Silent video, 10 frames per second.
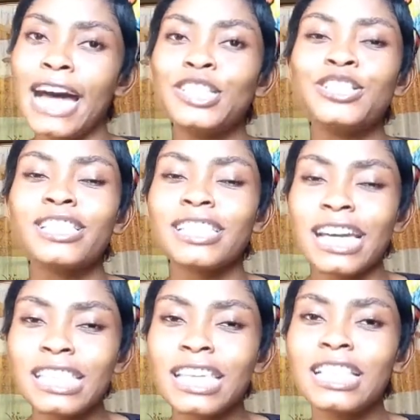and on the
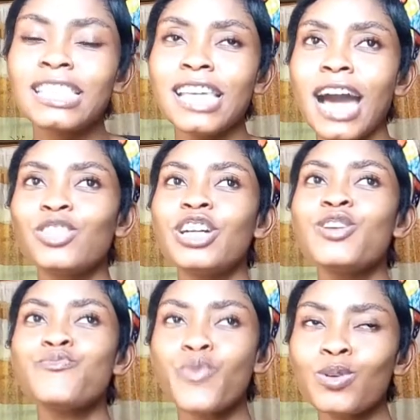19th, they
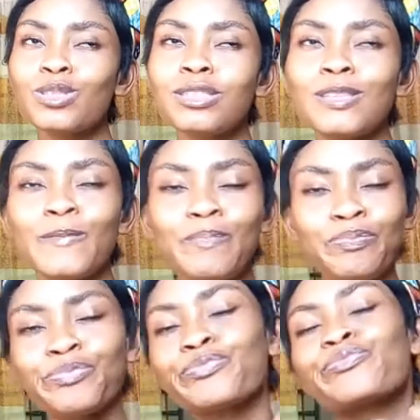actually wrote
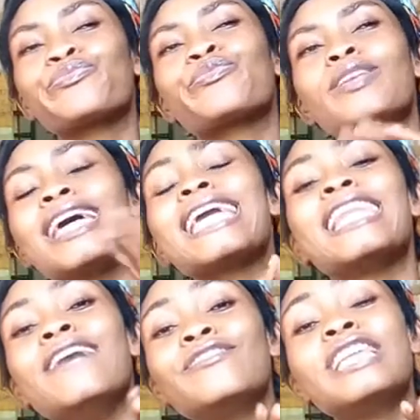
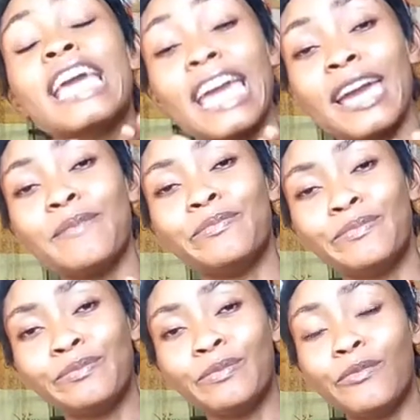11 a.m.
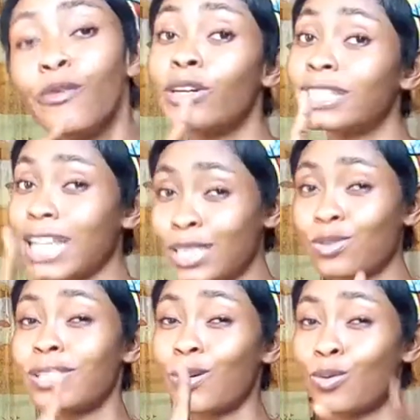
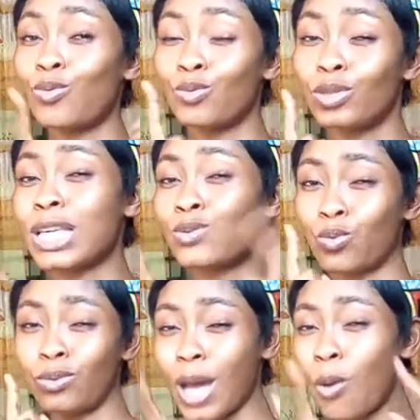
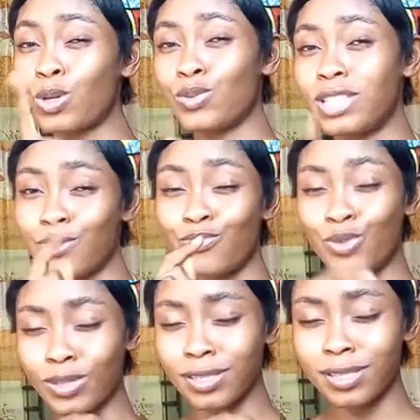That was
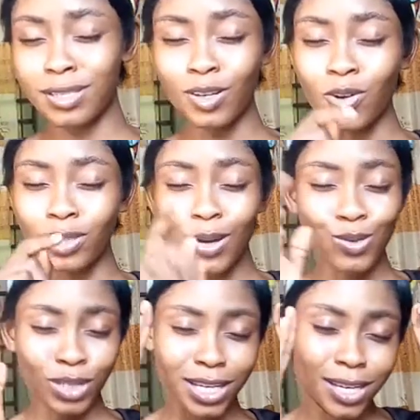
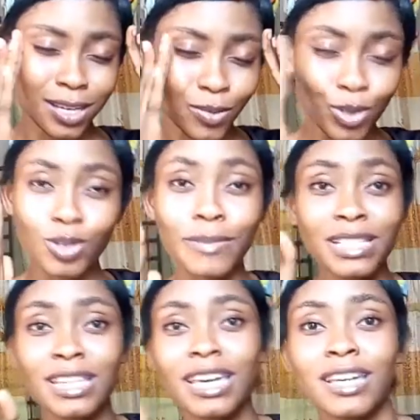what they wrote on my
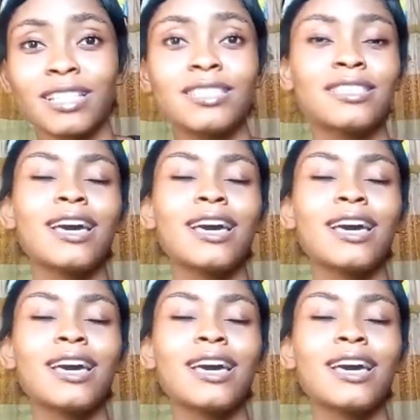ticket.